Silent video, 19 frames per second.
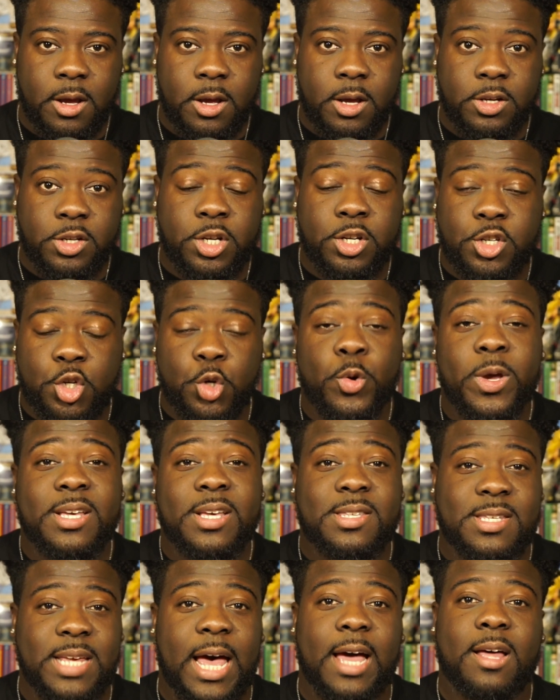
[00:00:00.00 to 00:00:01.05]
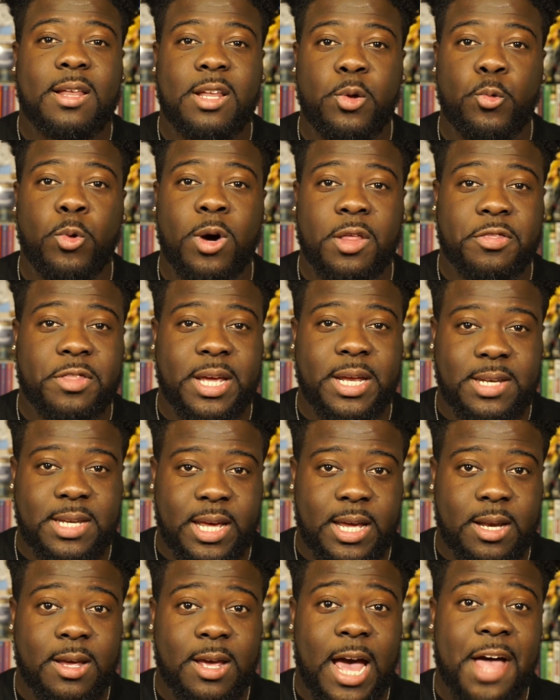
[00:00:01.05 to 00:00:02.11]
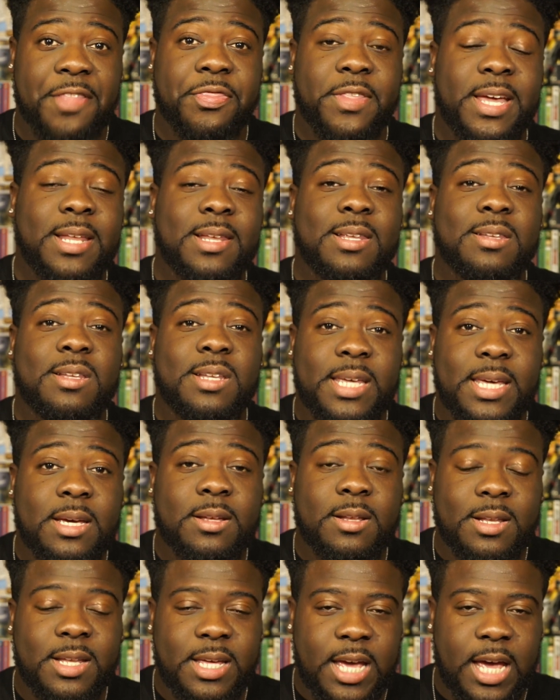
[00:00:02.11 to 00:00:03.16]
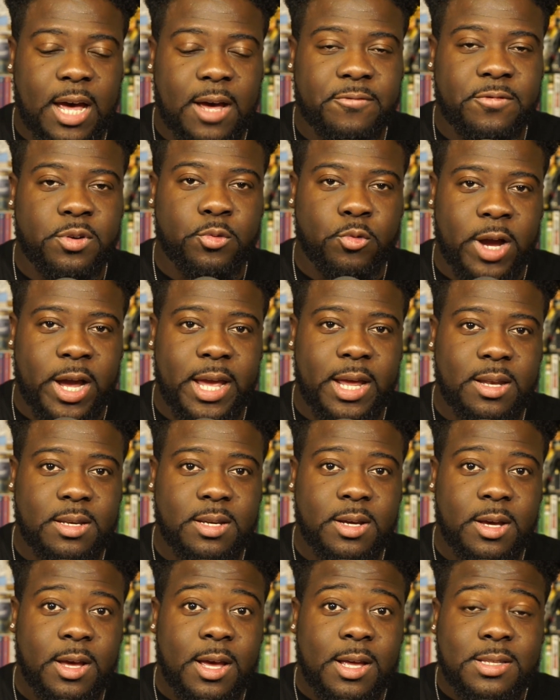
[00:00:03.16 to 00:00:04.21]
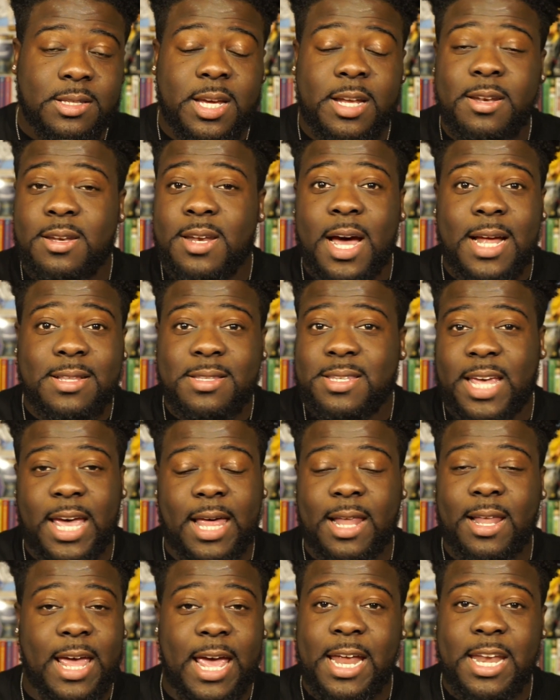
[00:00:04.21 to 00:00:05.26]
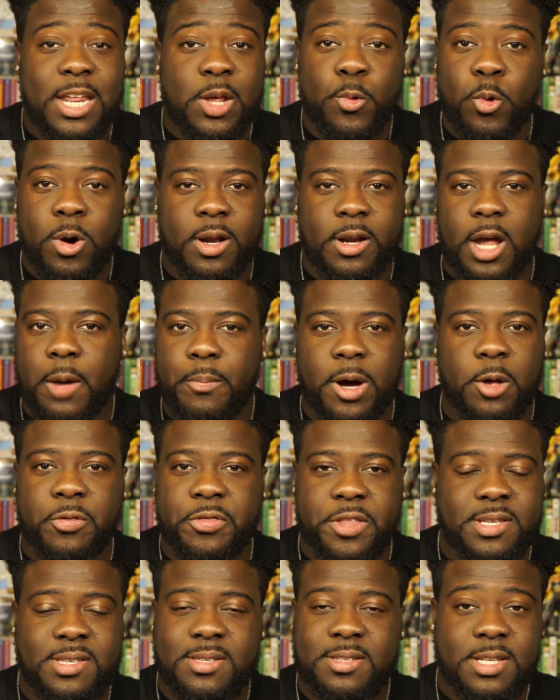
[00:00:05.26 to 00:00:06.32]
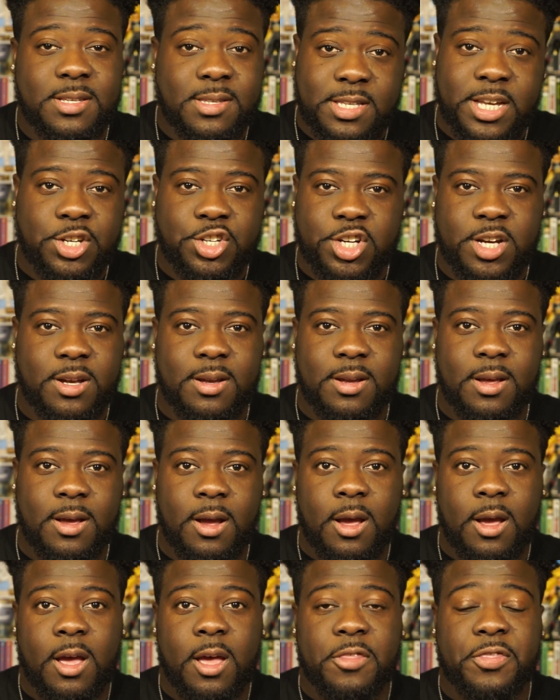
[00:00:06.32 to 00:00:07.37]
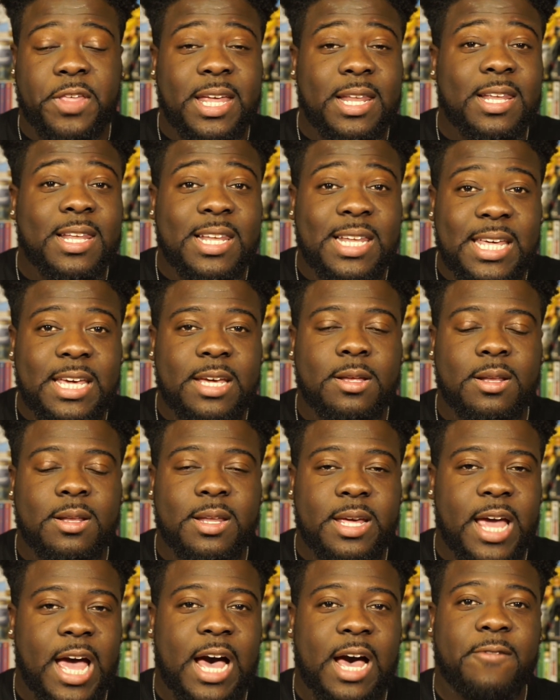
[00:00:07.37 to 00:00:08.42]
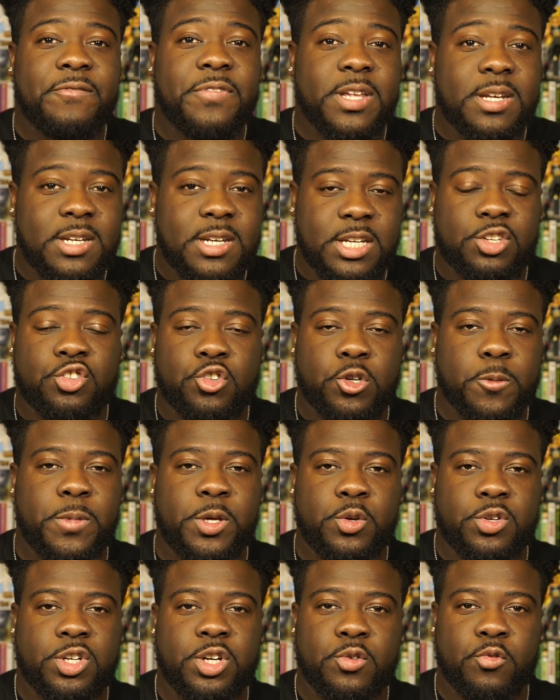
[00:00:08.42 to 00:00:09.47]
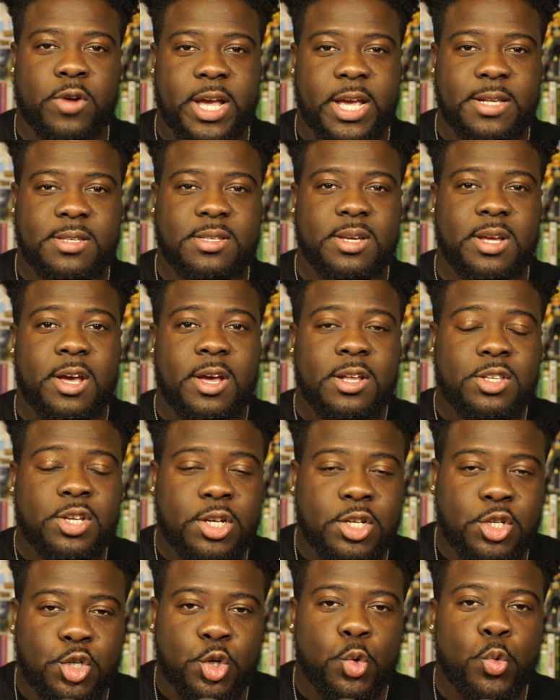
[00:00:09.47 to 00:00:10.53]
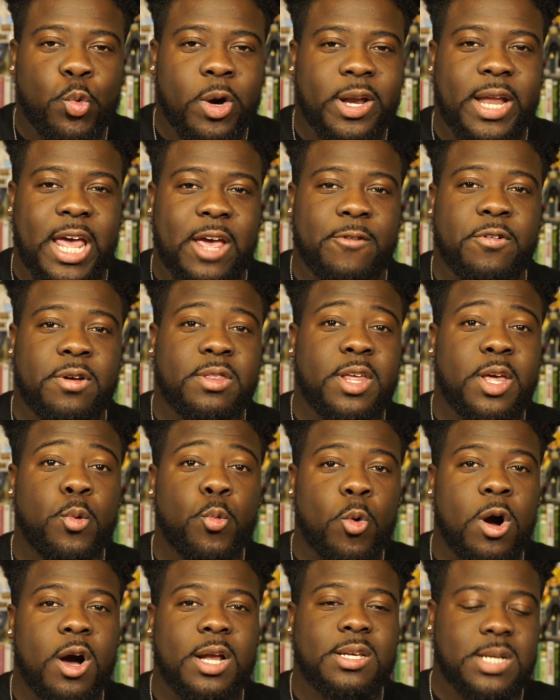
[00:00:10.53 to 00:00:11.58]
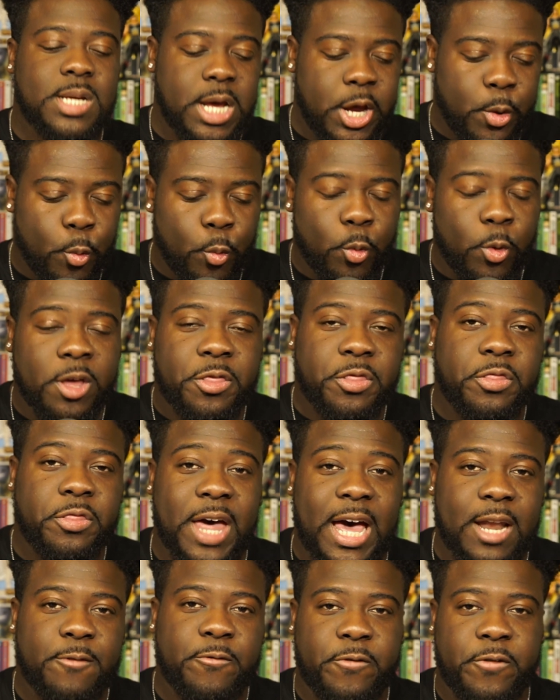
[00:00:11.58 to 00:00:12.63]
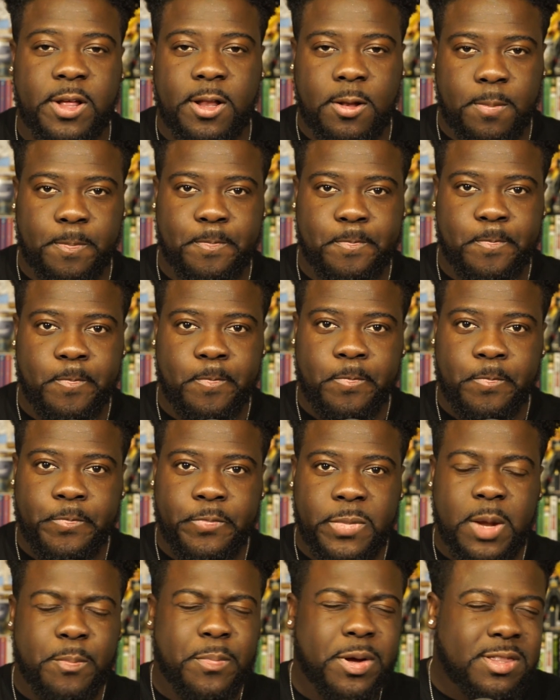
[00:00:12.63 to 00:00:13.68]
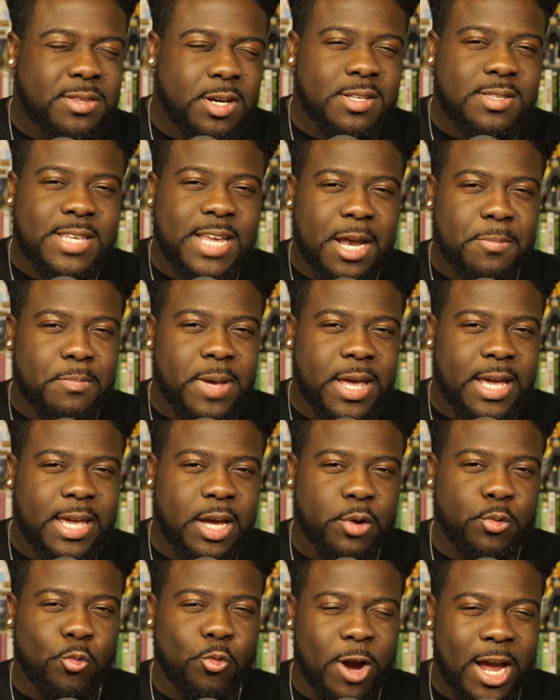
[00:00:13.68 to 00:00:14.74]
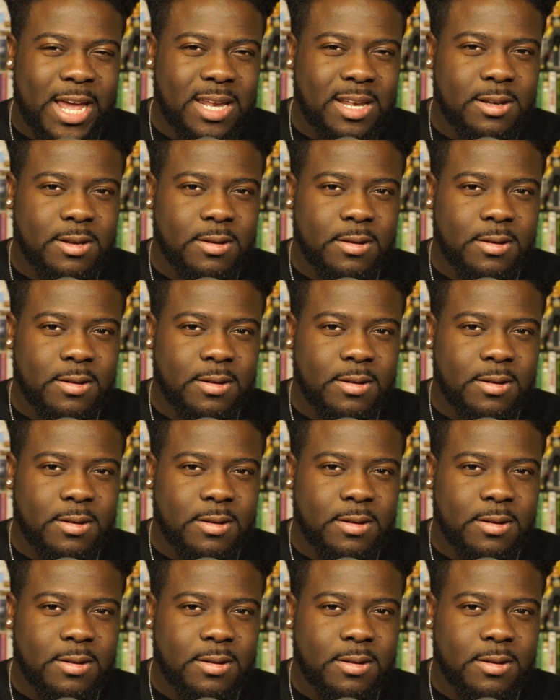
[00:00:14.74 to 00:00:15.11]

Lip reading: to do exactly what they did, and they legally have the right to not tell anyone about this decision. They legally have the distribution rights to do whatever they want with that film. But does that make it right?